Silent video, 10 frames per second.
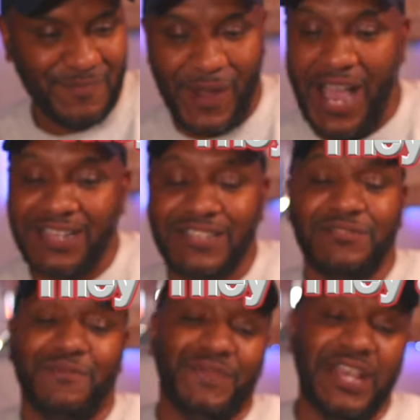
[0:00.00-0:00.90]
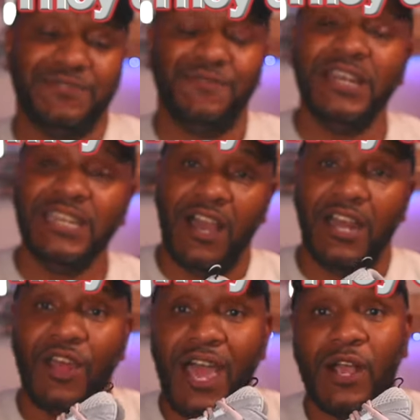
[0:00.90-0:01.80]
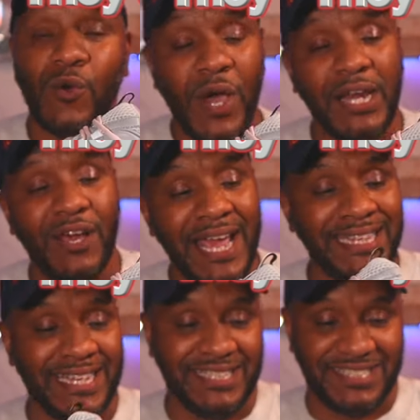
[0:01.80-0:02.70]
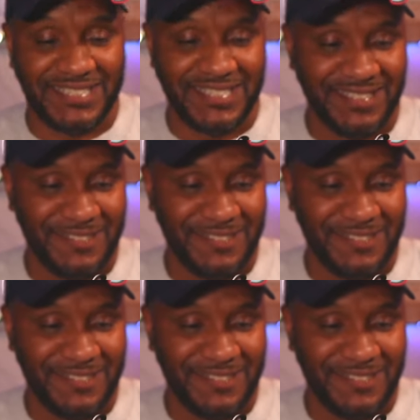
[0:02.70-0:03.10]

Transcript: But I, it's funny. I like. I quite like these.